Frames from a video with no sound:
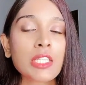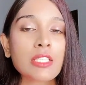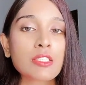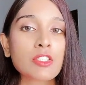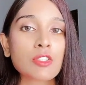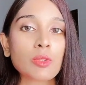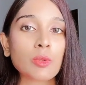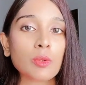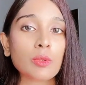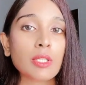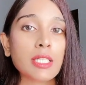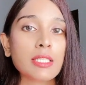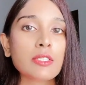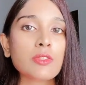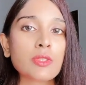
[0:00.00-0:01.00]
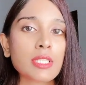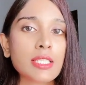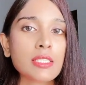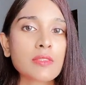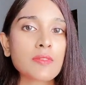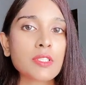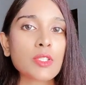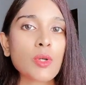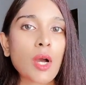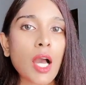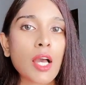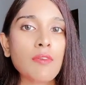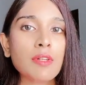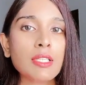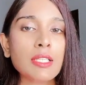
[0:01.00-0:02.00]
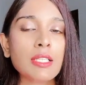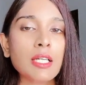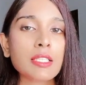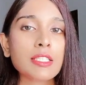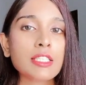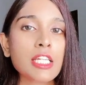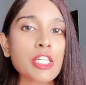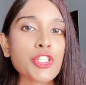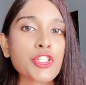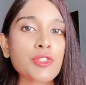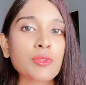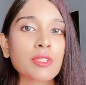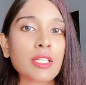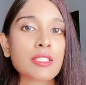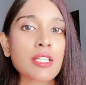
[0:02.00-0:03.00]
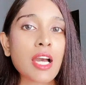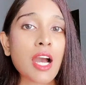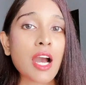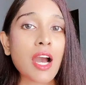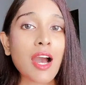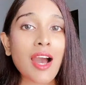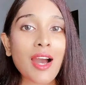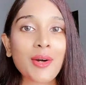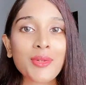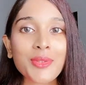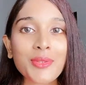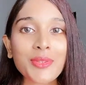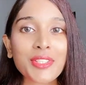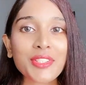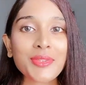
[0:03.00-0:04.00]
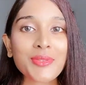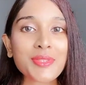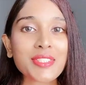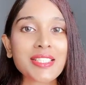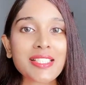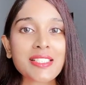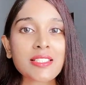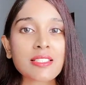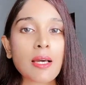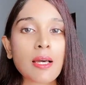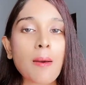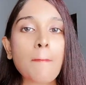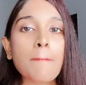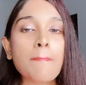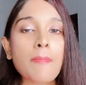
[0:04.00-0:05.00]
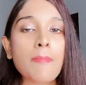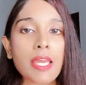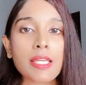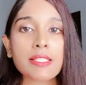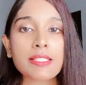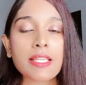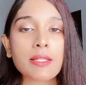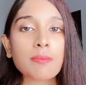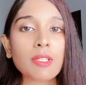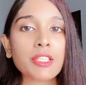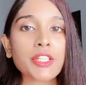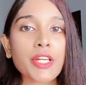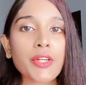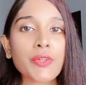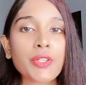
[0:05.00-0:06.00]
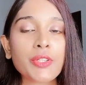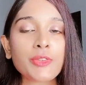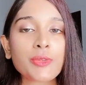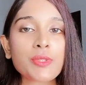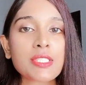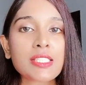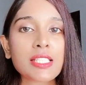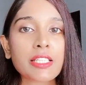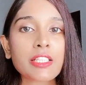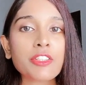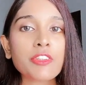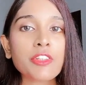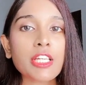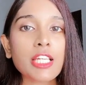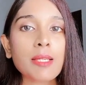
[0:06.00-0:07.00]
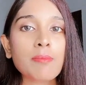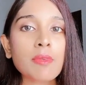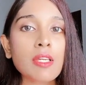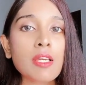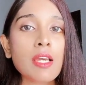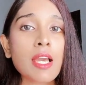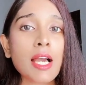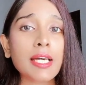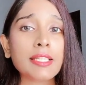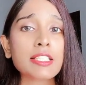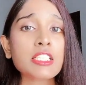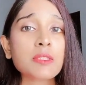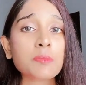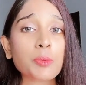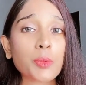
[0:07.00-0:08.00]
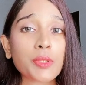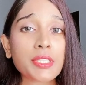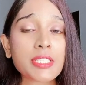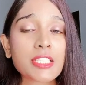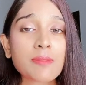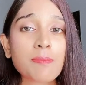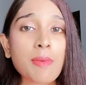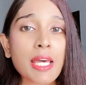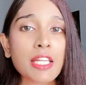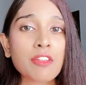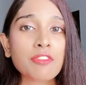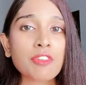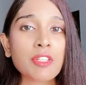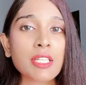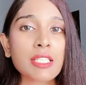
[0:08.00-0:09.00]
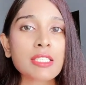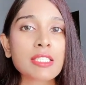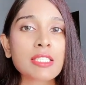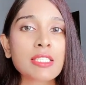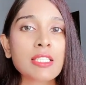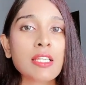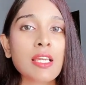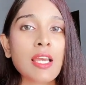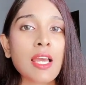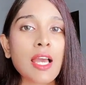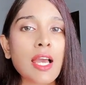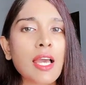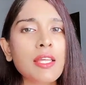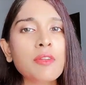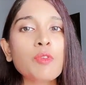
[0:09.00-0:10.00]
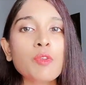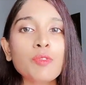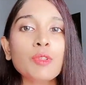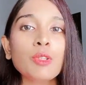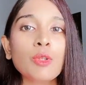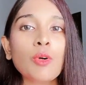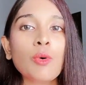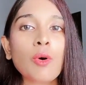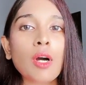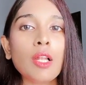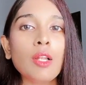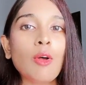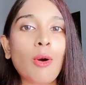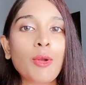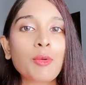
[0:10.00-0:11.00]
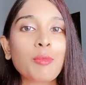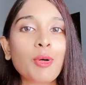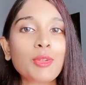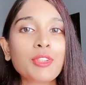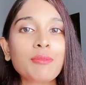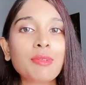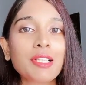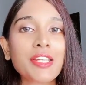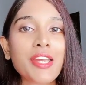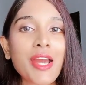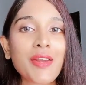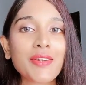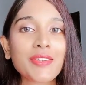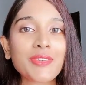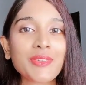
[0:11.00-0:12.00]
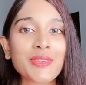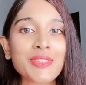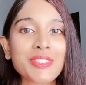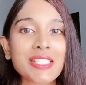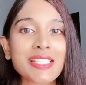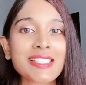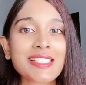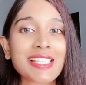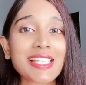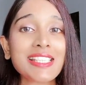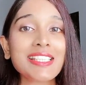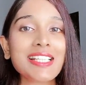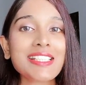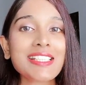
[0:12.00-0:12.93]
So in today's video, I will teach you that how you can use this amazing Bulgarian Rose Satin Cream and explore its benefits, and we will know a lot about the Bulgarian roses in